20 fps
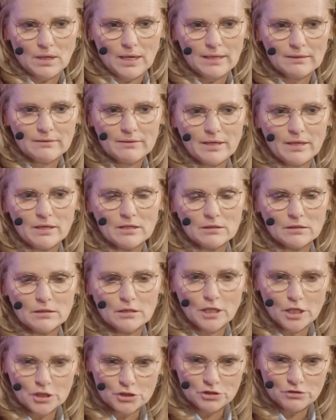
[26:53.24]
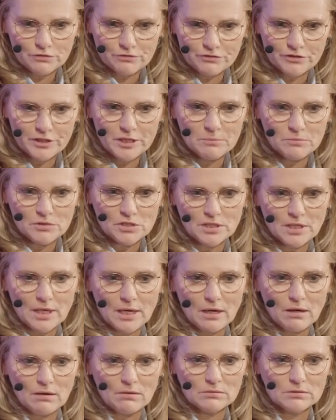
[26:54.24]
I think lots of teams
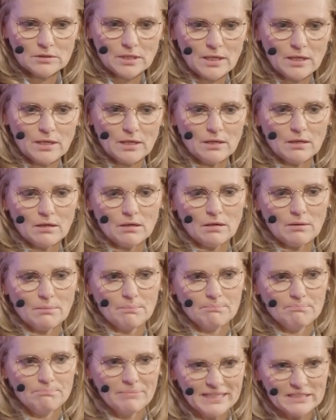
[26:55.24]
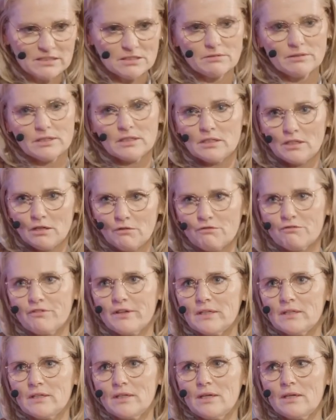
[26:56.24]
now, they are better in
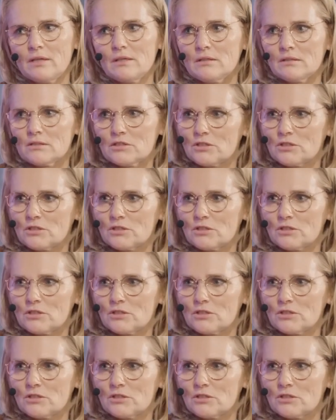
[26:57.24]
defending.